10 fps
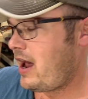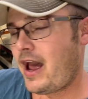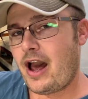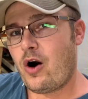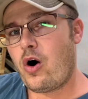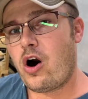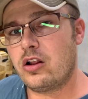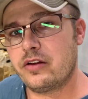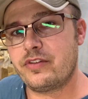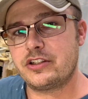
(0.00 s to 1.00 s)
how
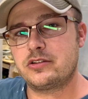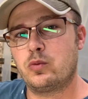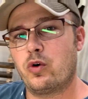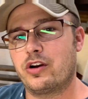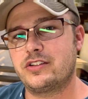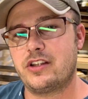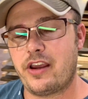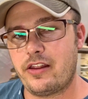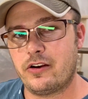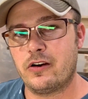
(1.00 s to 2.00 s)
all of this works
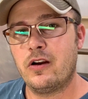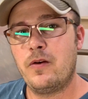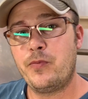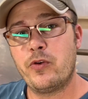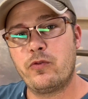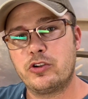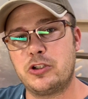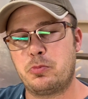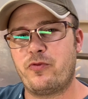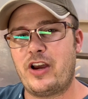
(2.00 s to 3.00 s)
together for
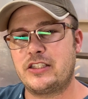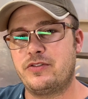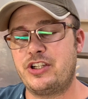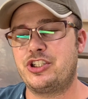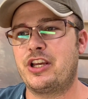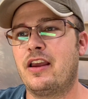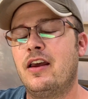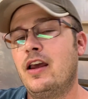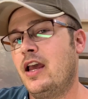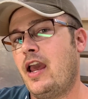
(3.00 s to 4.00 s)
super fast finishing.
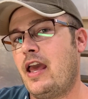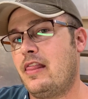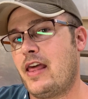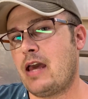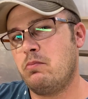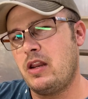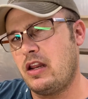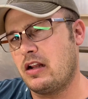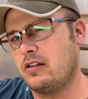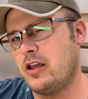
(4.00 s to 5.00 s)
And that minute
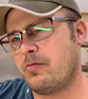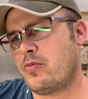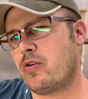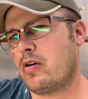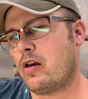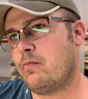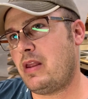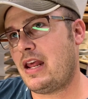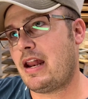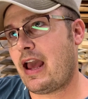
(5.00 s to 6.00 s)
and a clip,
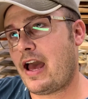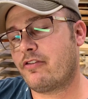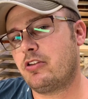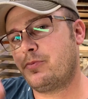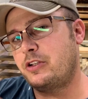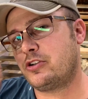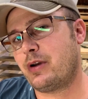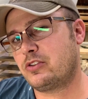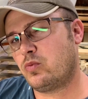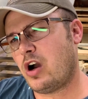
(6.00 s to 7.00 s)
minute and a half clip that you're
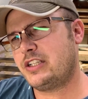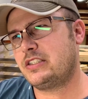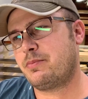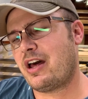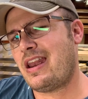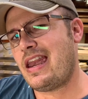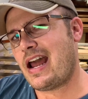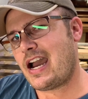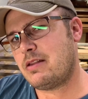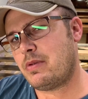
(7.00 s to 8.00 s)
about to watch is about
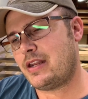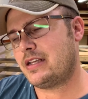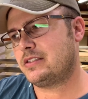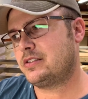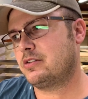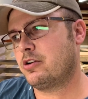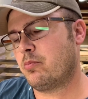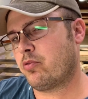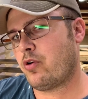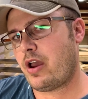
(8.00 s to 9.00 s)
nine minutes
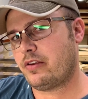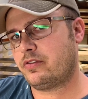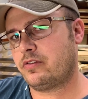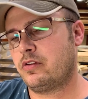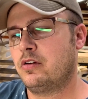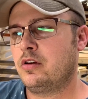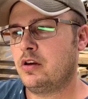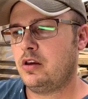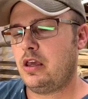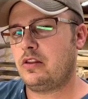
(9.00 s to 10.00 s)
compressed
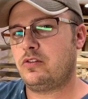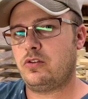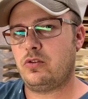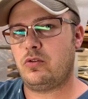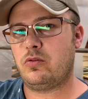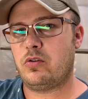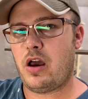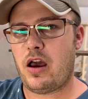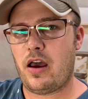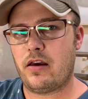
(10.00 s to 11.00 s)
into
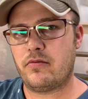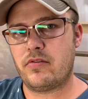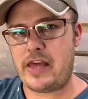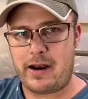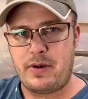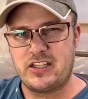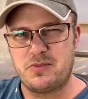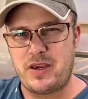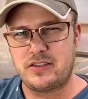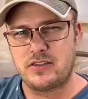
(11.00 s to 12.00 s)
uh, that amount of
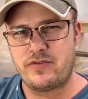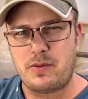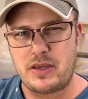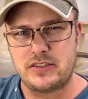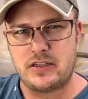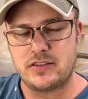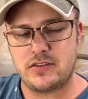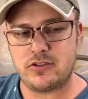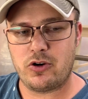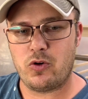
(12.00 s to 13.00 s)
space, if that makes sense.
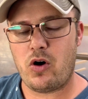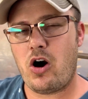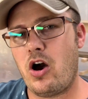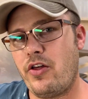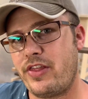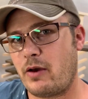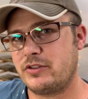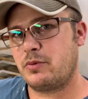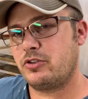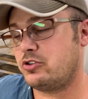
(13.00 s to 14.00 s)
So all of, I was able to